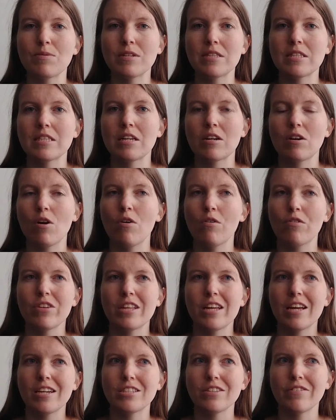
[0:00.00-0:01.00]
ones that are over
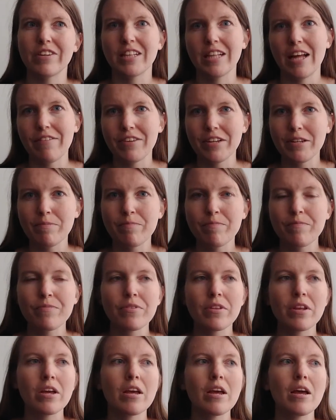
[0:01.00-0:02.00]
the age of 11.
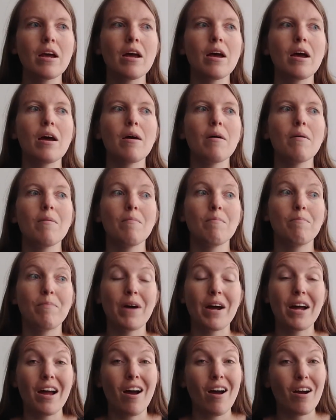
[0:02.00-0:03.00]

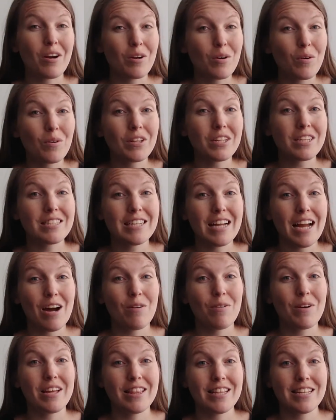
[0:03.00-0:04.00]
But our goal is
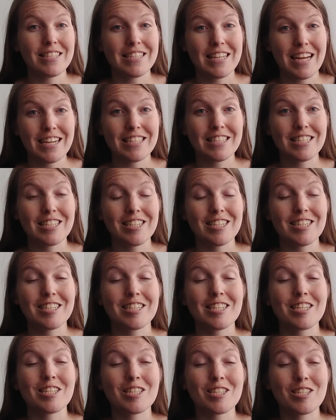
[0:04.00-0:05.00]
now in this next year
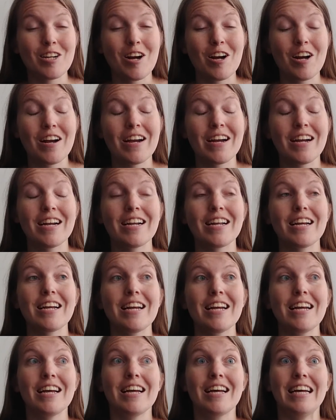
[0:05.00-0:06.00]
to start
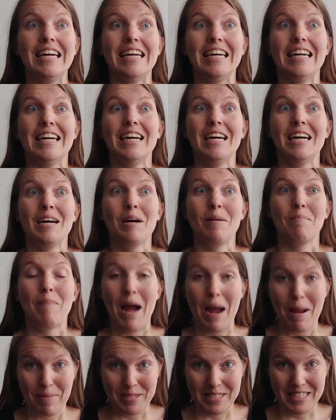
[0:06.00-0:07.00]

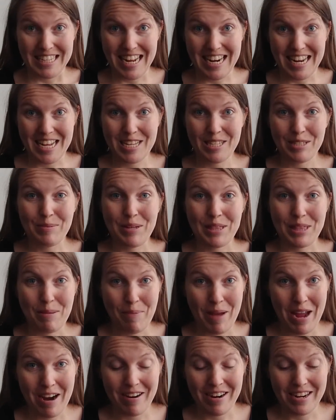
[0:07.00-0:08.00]
Bible studies with the
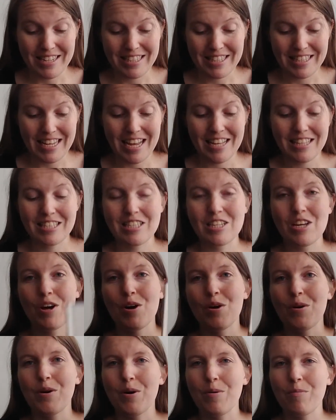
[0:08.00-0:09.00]
parents. And
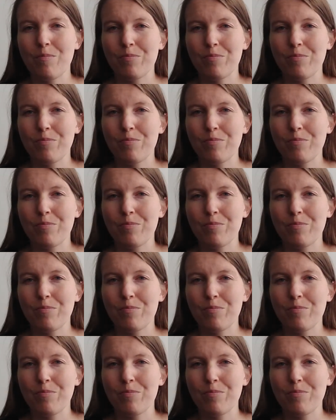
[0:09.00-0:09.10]
so